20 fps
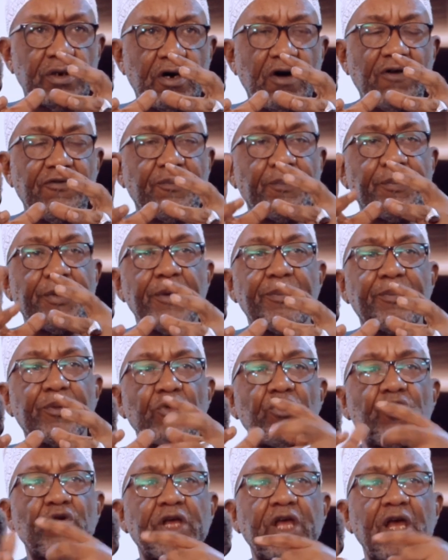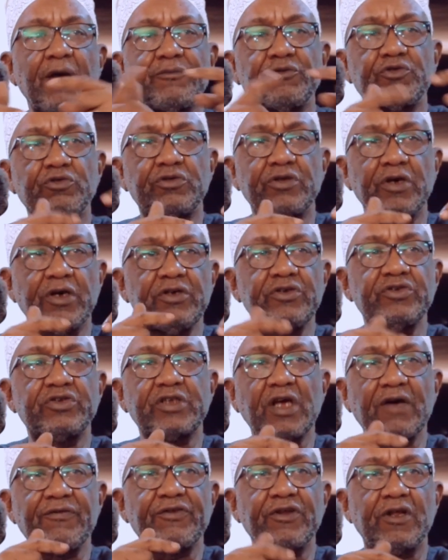of people who came to the
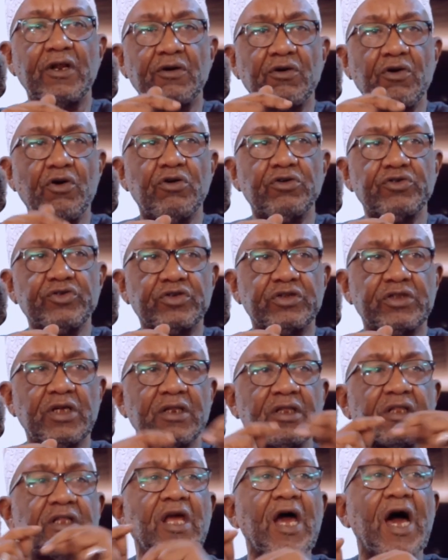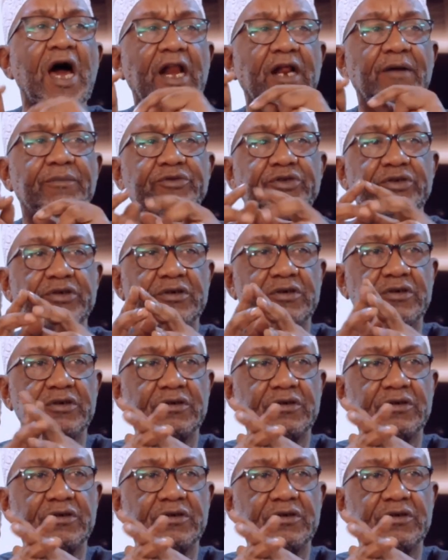East African coast than the Arabs.